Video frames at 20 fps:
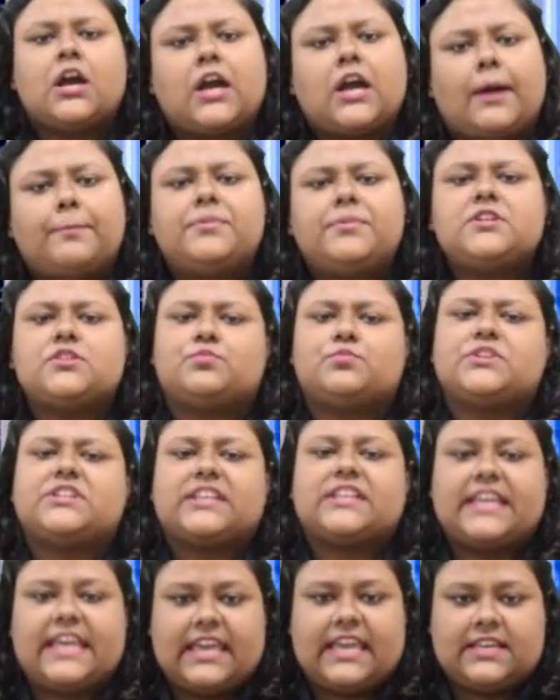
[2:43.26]
coupled
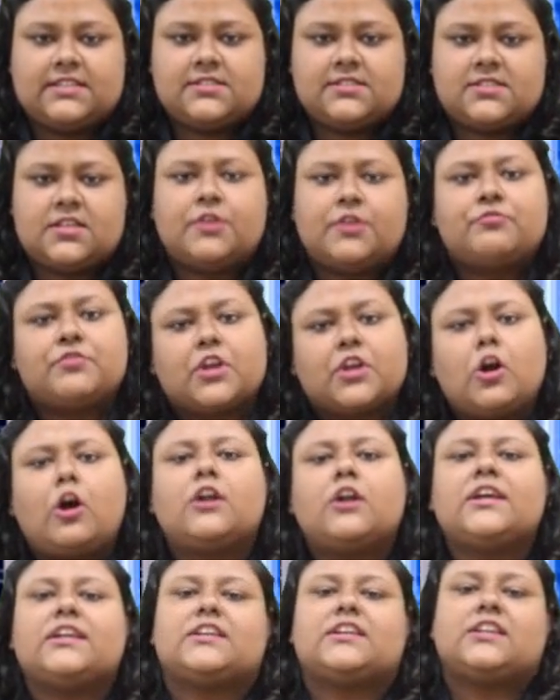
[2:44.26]
with gains
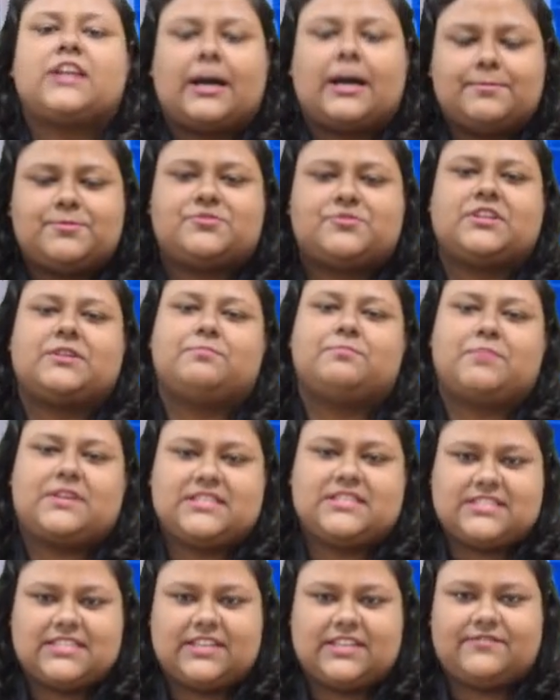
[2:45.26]
recorded in upstream
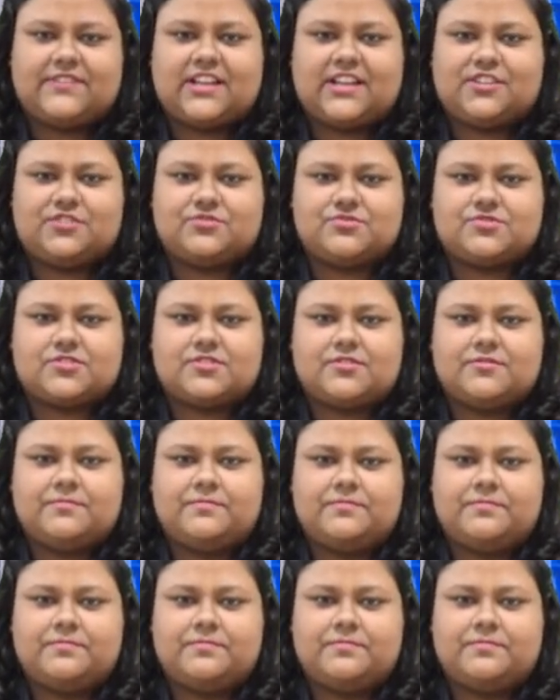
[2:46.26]
benzene values.